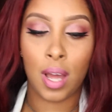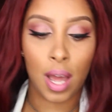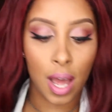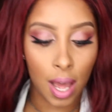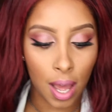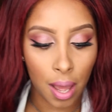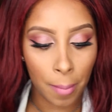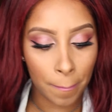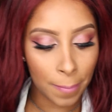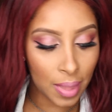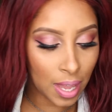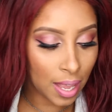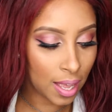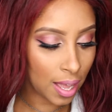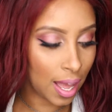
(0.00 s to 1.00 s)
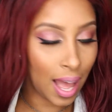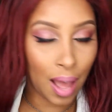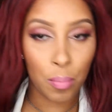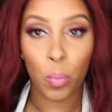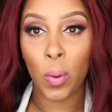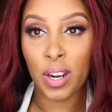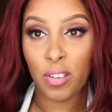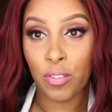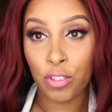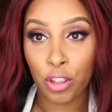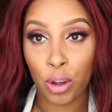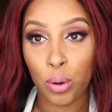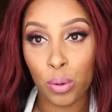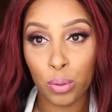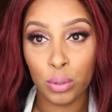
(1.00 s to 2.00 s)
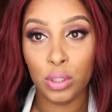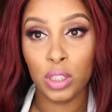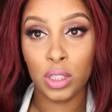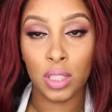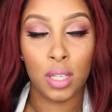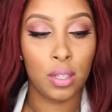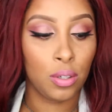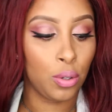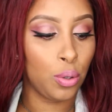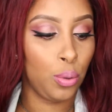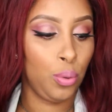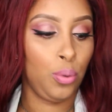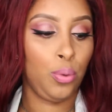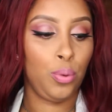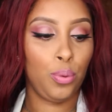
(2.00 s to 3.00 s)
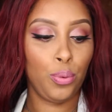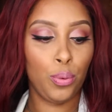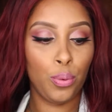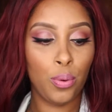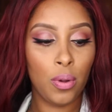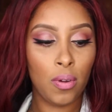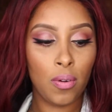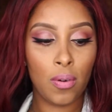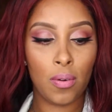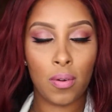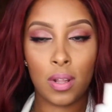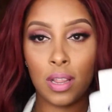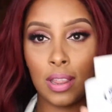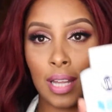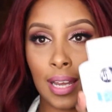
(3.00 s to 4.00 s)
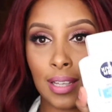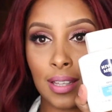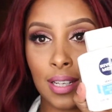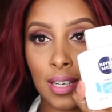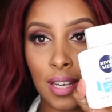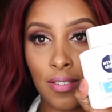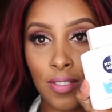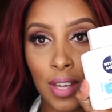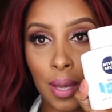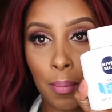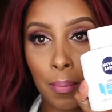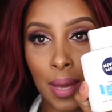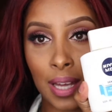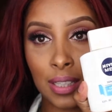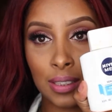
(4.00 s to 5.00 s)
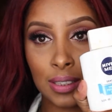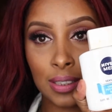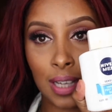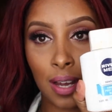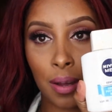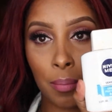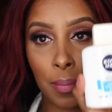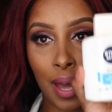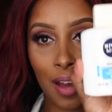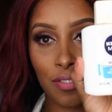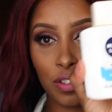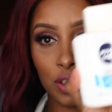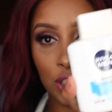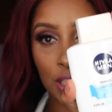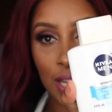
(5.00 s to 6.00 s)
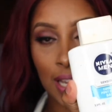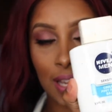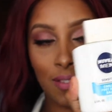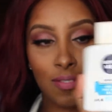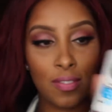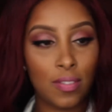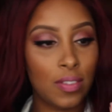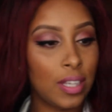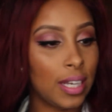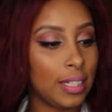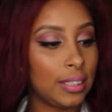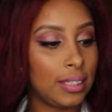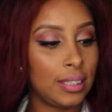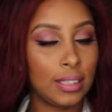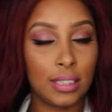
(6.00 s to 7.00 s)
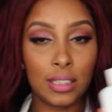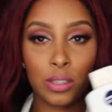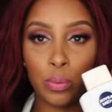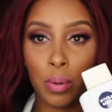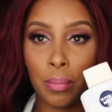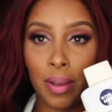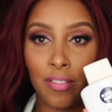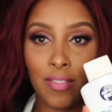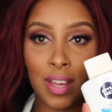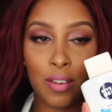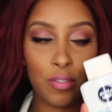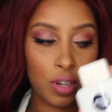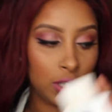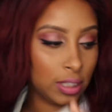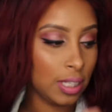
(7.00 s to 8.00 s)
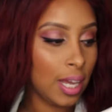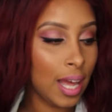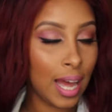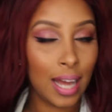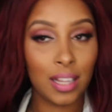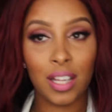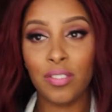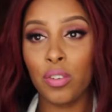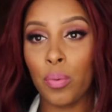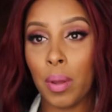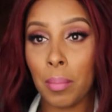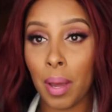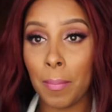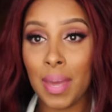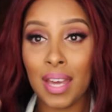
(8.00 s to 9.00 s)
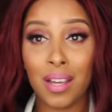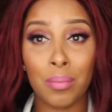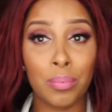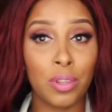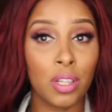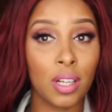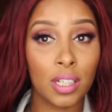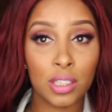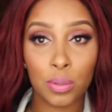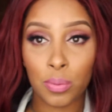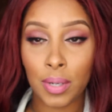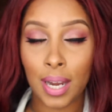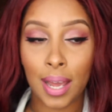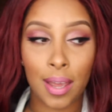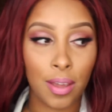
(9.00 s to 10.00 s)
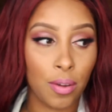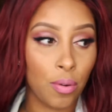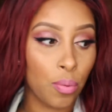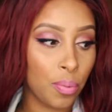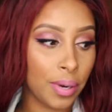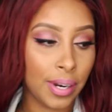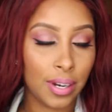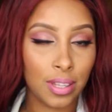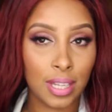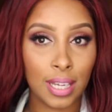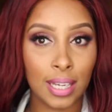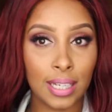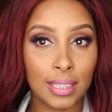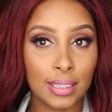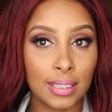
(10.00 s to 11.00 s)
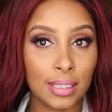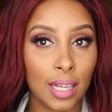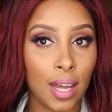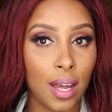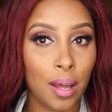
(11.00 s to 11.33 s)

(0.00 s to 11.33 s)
I'm one of those who like the Nivea Men's aftershave. Yes, this is one of my favorites. I love the way my makeup looks when I wear this.